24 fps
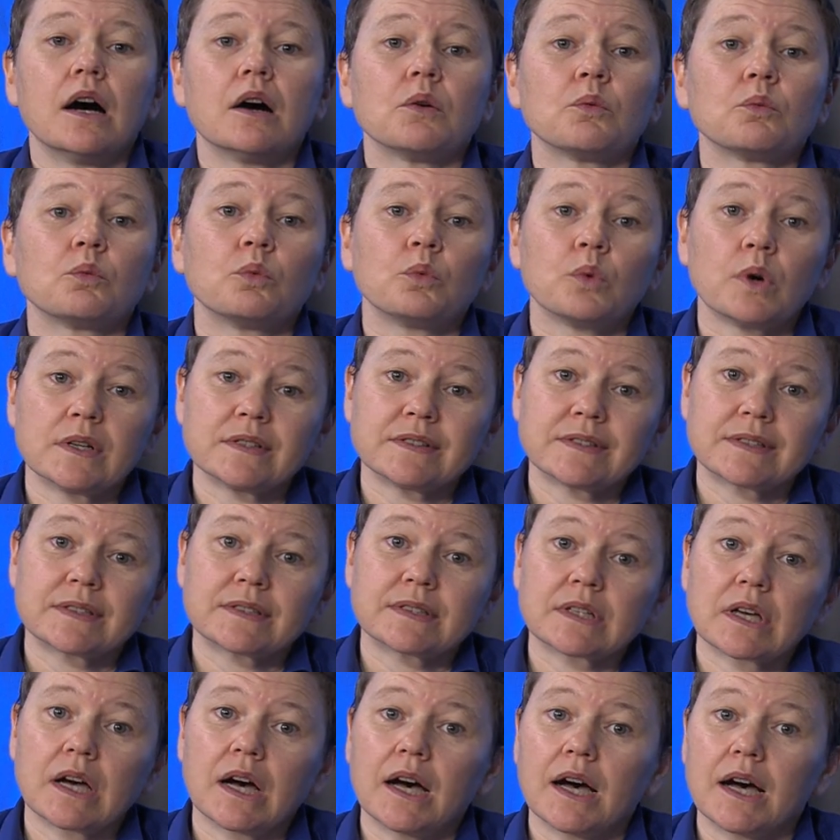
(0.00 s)

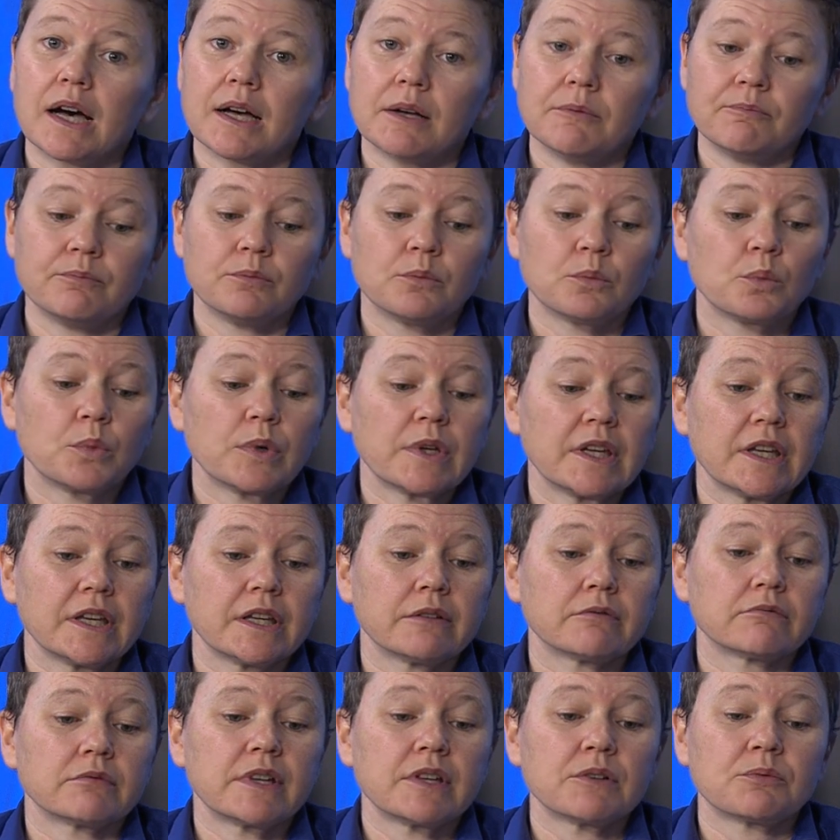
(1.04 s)
Once
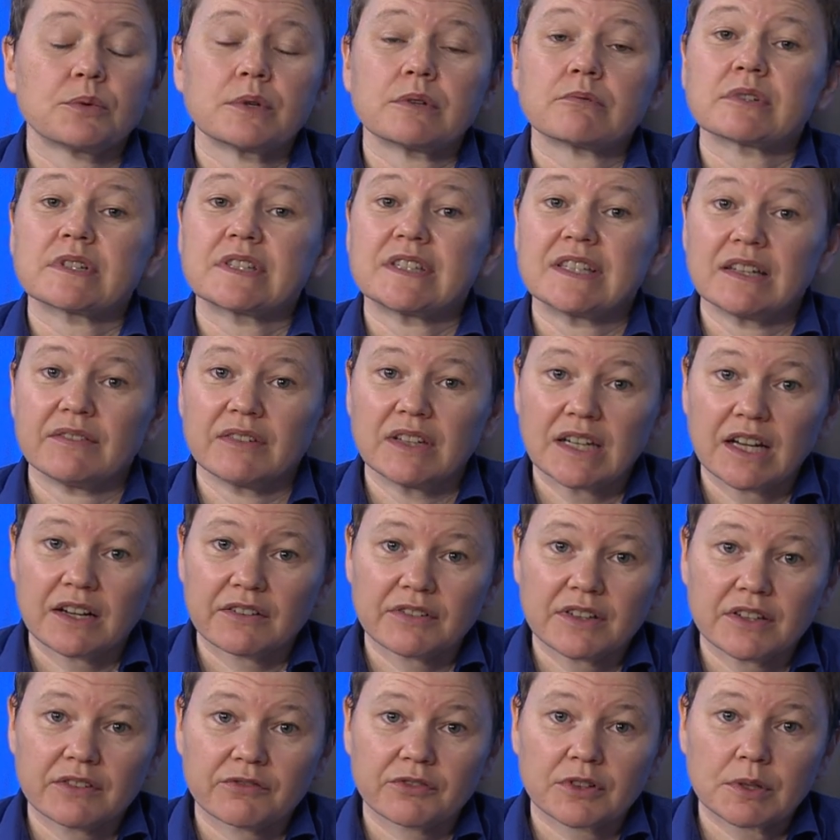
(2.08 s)
if we receive
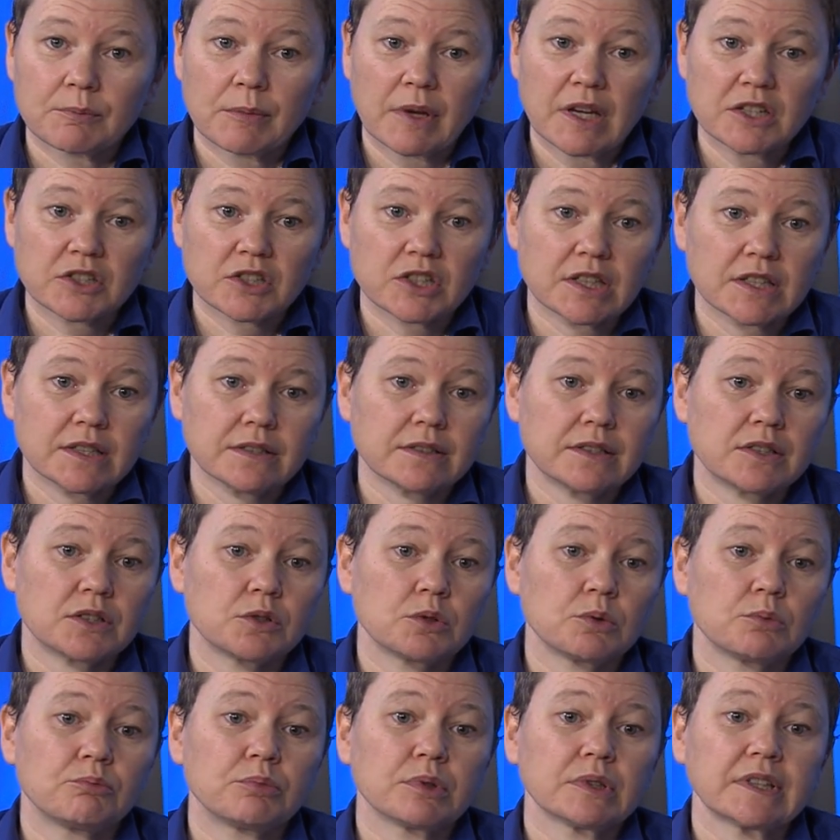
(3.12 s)
enough information
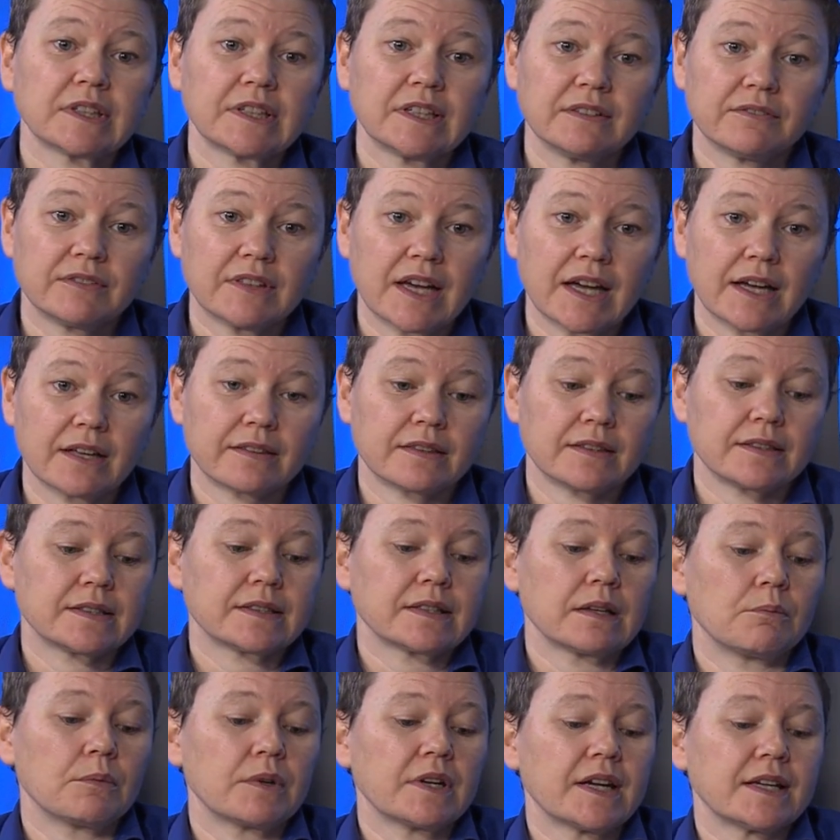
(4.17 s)
to believe that
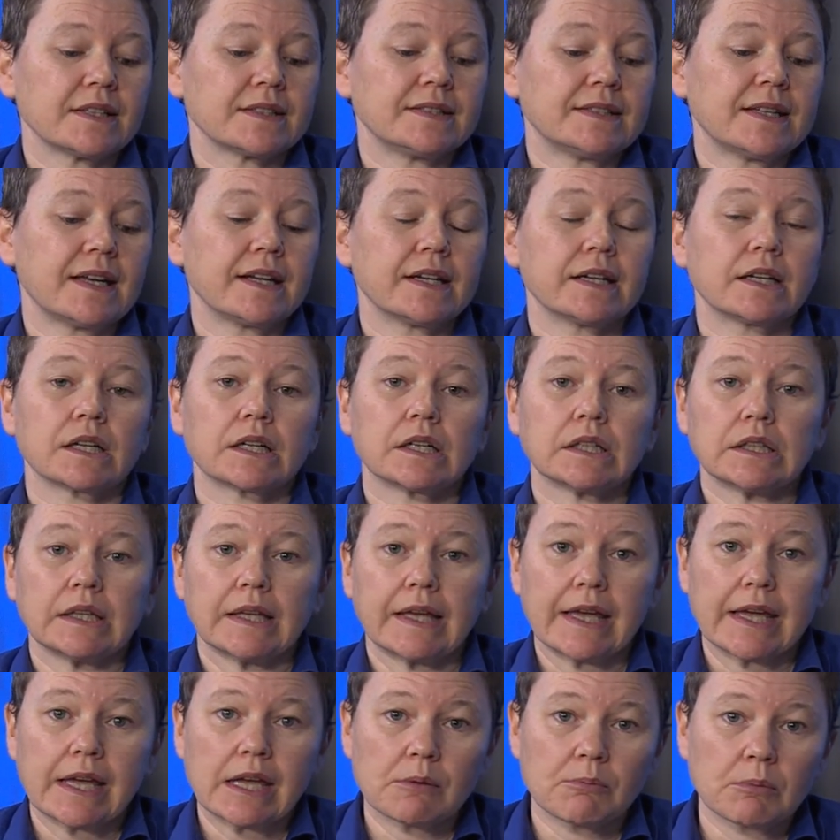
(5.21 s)
someone has stated a
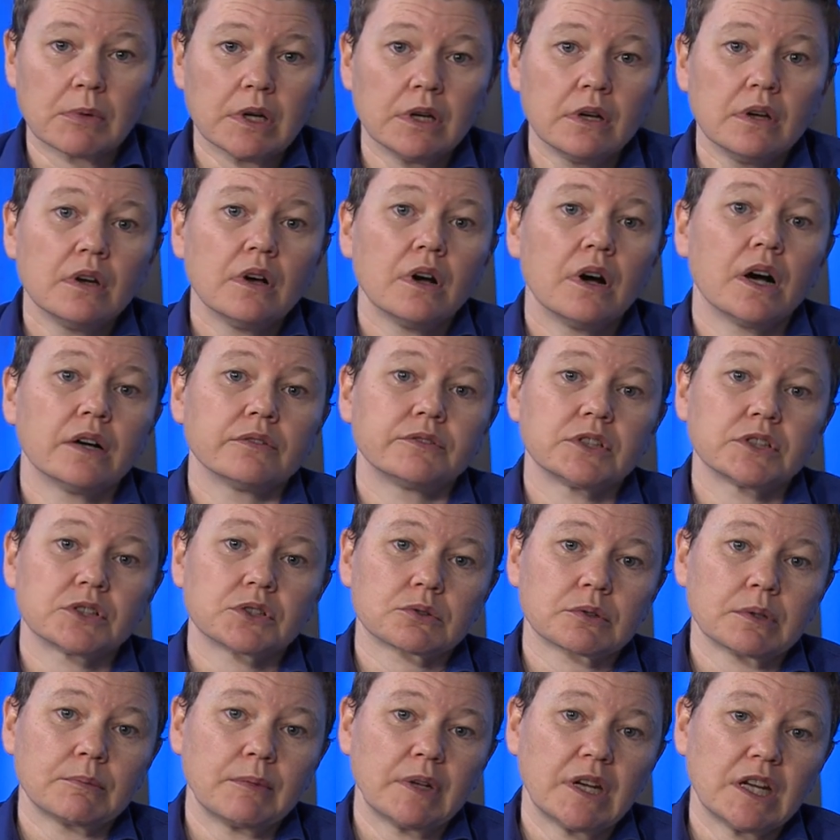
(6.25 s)
claim of
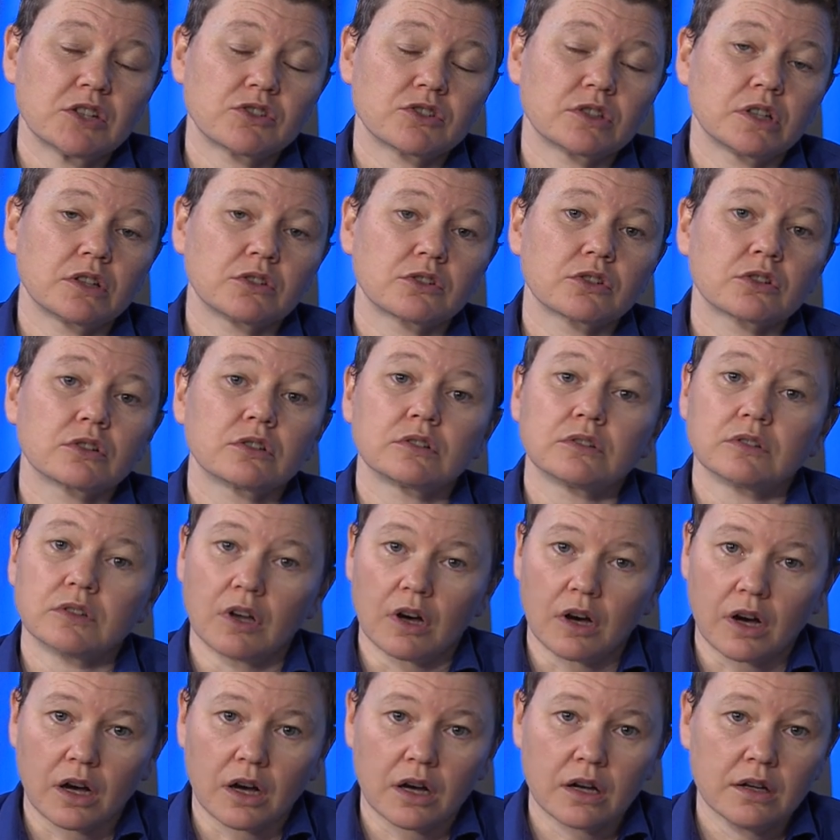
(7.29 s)
discrimination under the
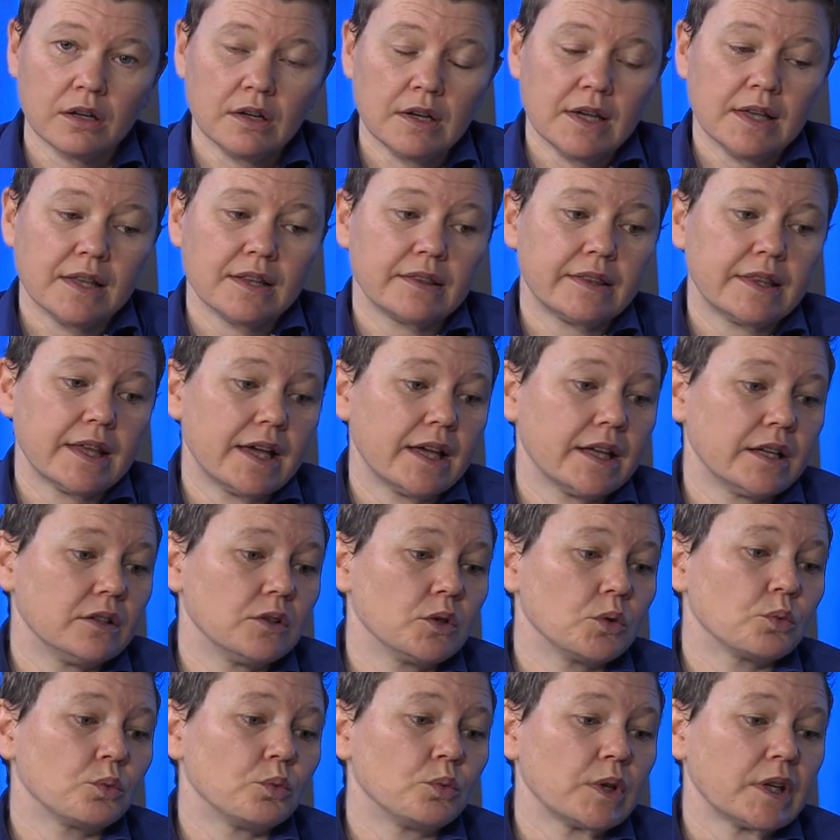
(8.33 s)
law,
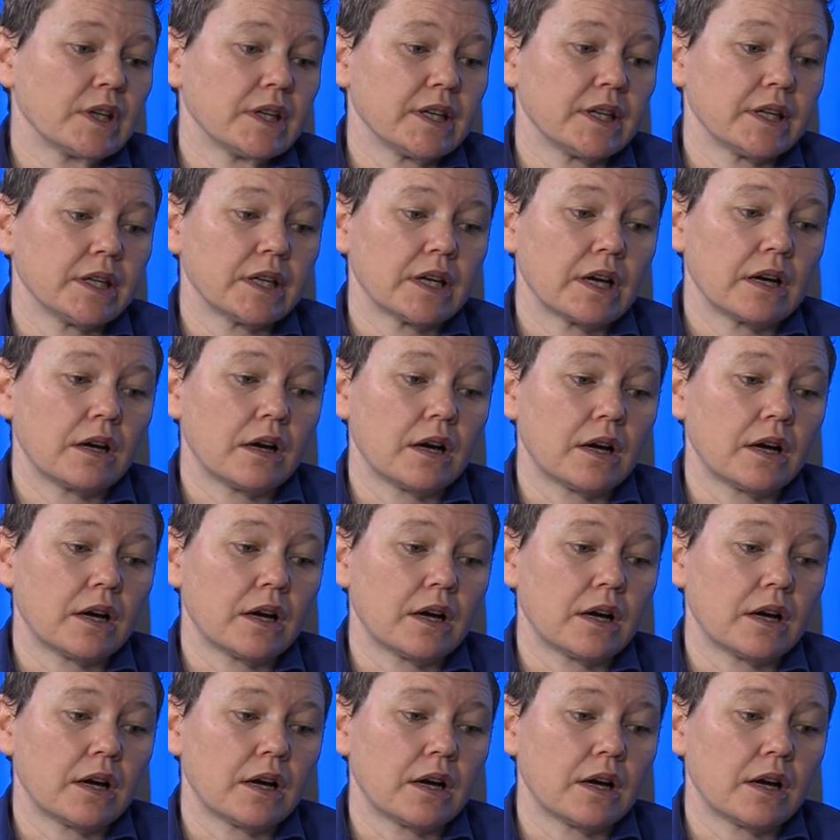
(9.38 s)
then we